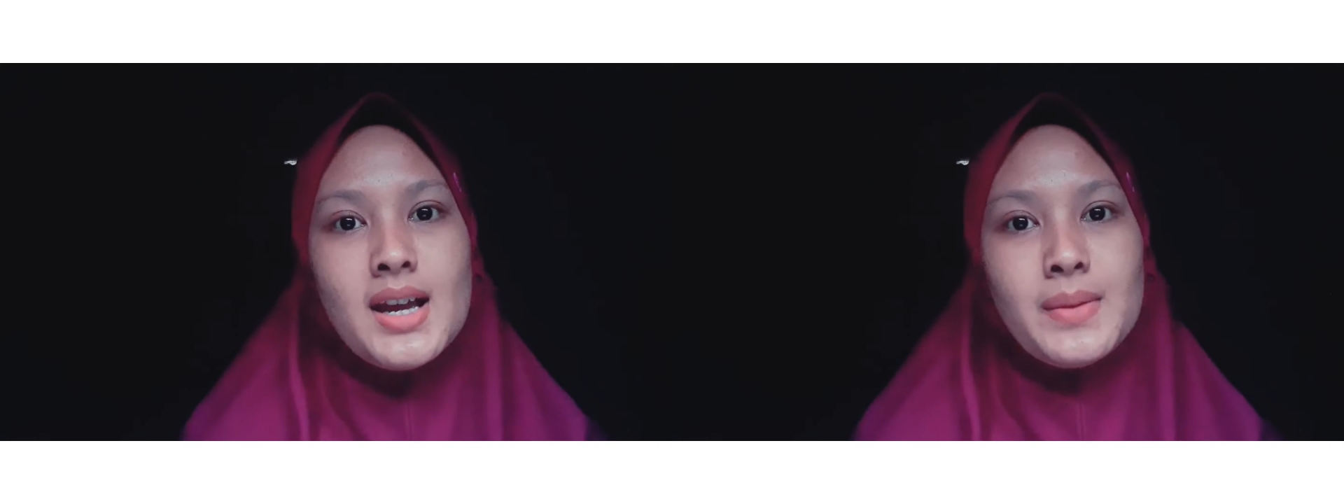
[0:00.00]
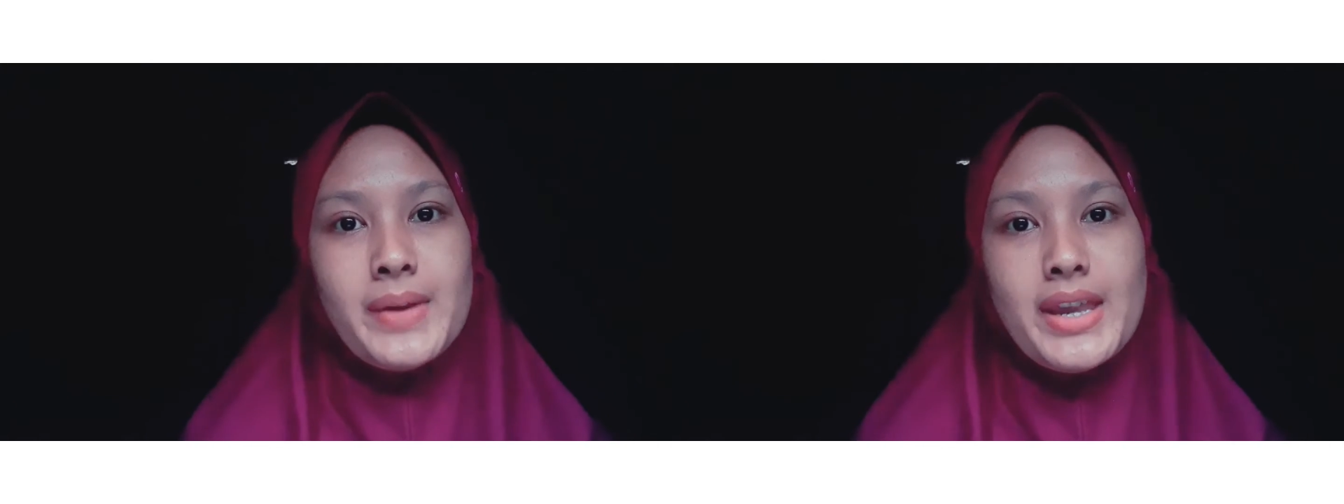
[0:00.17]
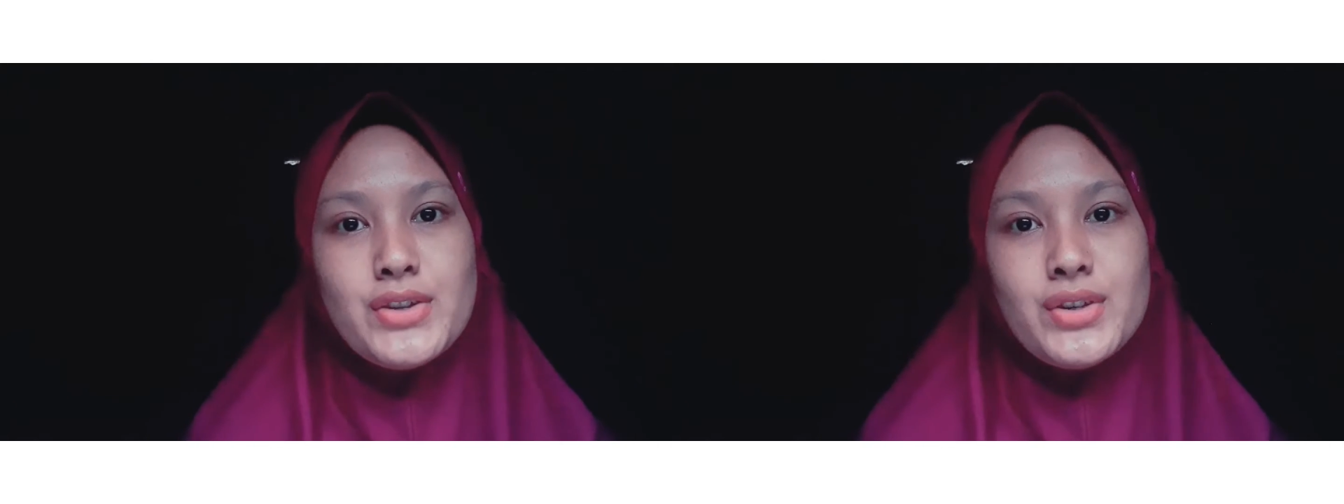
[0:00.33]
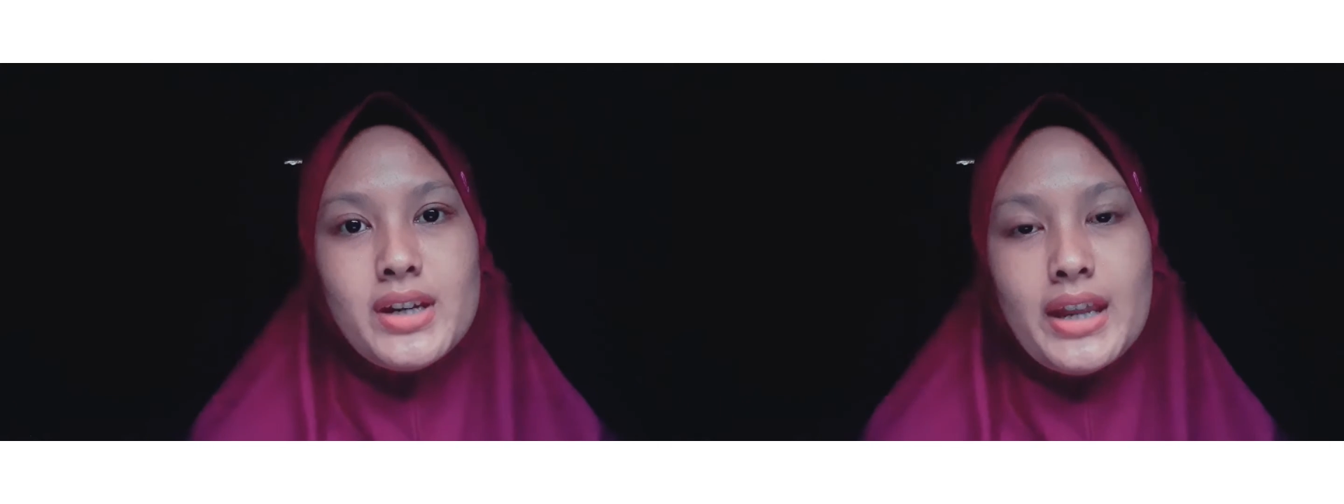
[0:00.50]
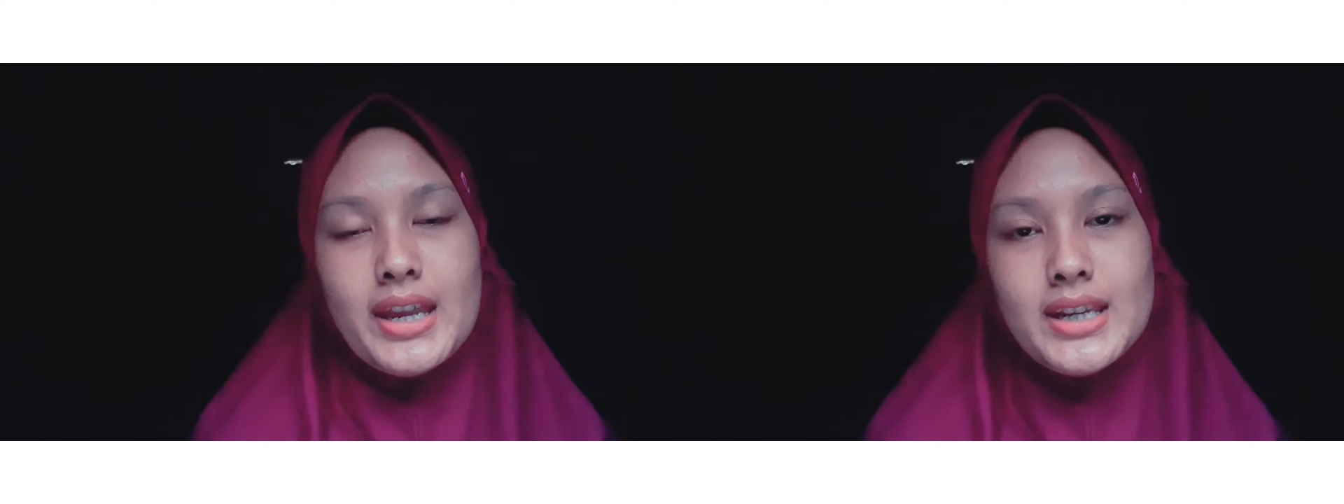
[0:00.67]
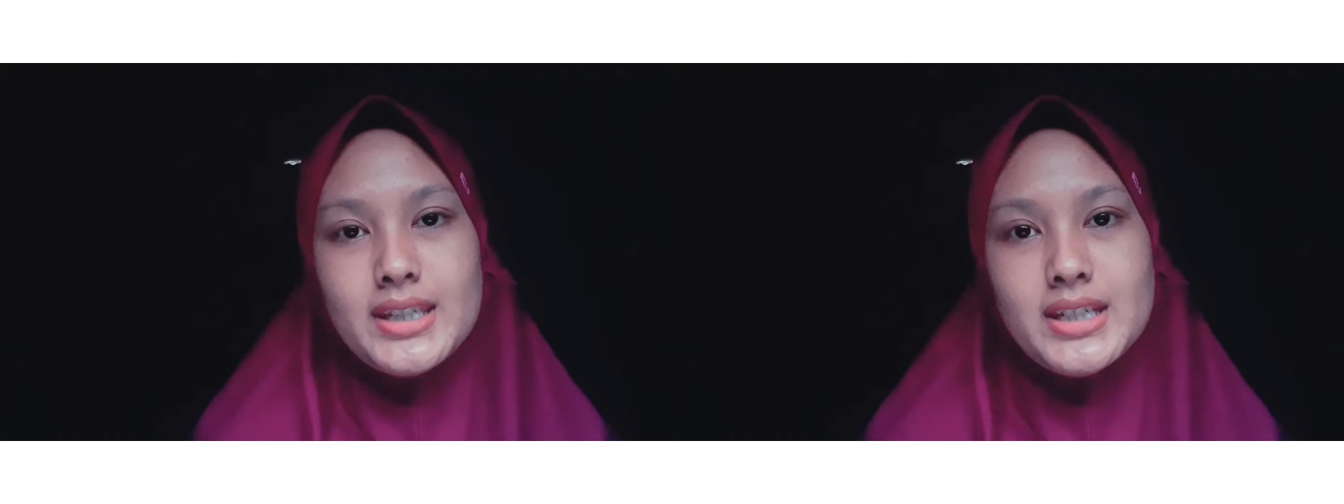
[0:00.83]
my student
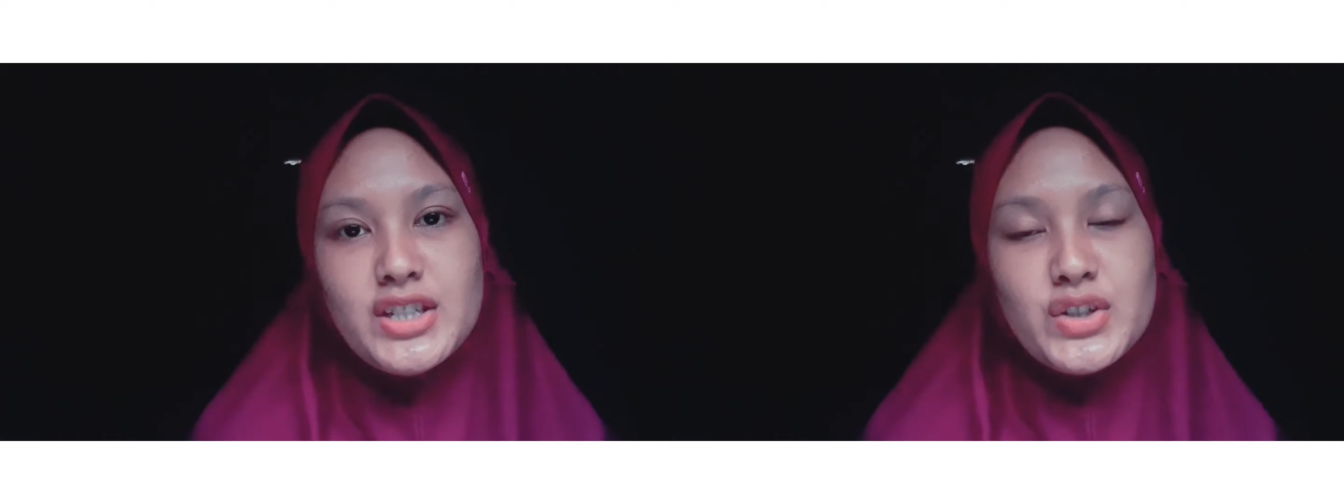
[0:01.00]
ID